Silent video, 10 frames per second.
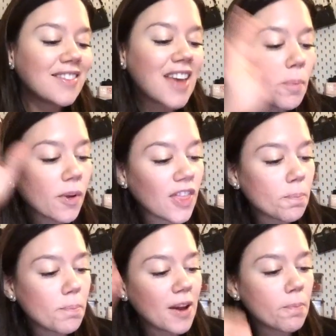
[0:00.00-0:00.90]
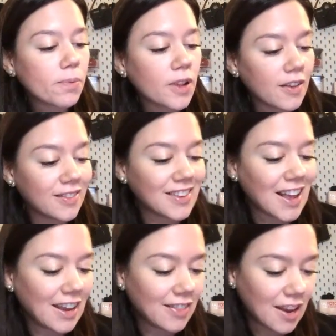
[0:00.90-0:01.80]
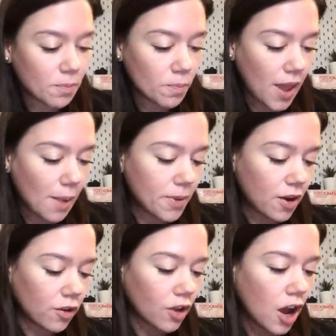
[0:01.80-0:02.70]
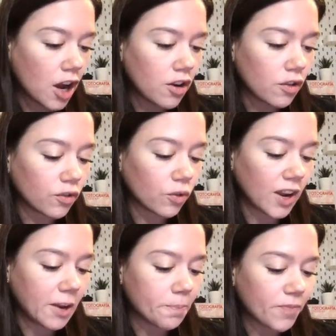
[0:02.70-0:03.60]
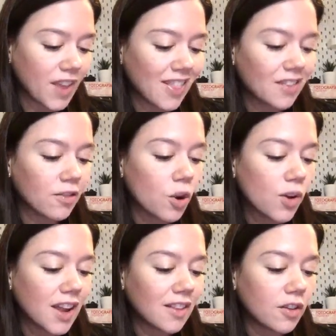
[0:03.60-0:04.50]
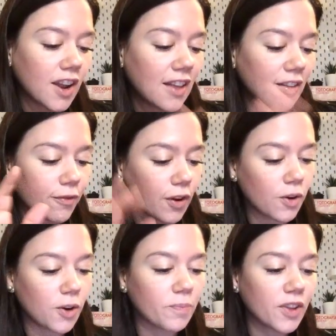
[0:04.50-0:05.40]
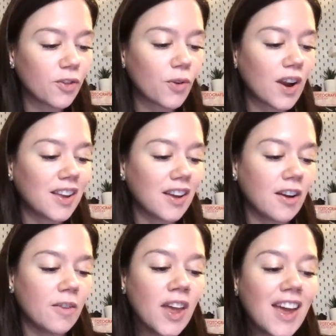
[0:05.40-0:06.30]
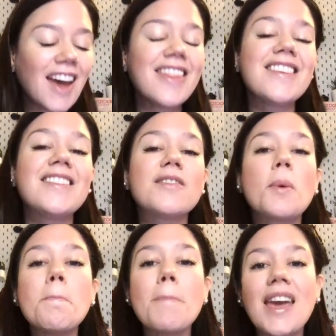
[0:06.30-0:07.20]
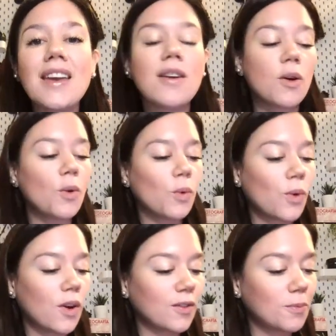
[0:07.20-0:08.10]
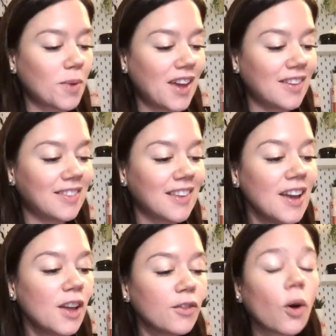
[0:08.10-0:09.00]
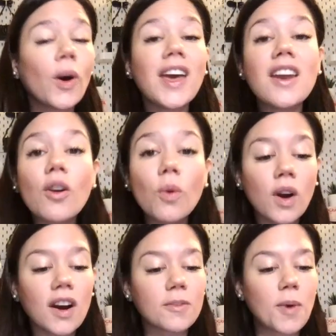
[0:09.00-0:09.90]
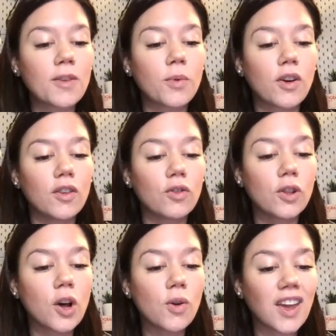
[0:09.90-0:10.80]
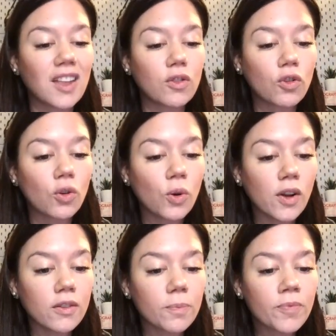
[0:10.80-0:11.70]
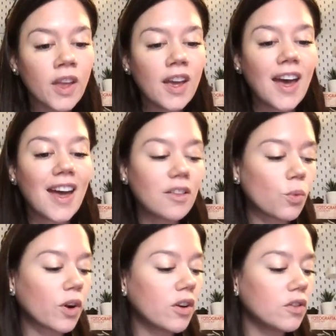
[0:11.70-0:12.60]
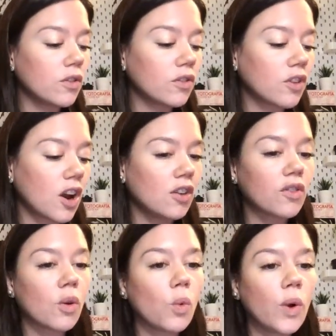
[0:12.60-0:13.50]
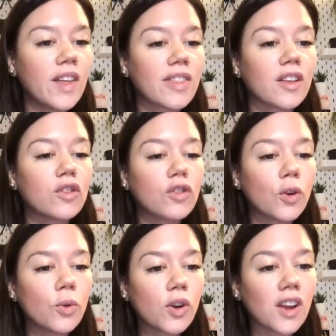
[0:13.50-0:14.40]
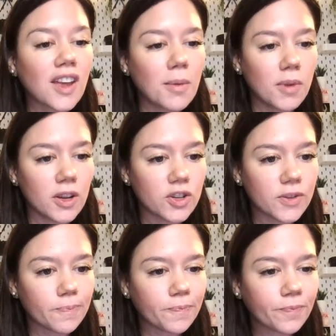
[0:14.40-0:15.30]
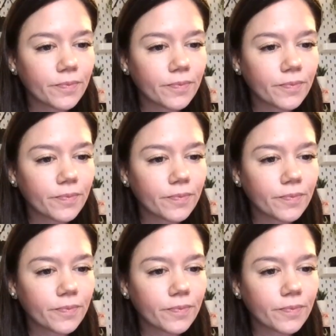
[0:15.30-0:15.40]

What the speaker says: tap on that big plus sign that appears on your screen, and let's locate today's photo. It's right here, and this is our main workspace. So in our workspace, we're going to locate tools, and we're going to start with Tune Image.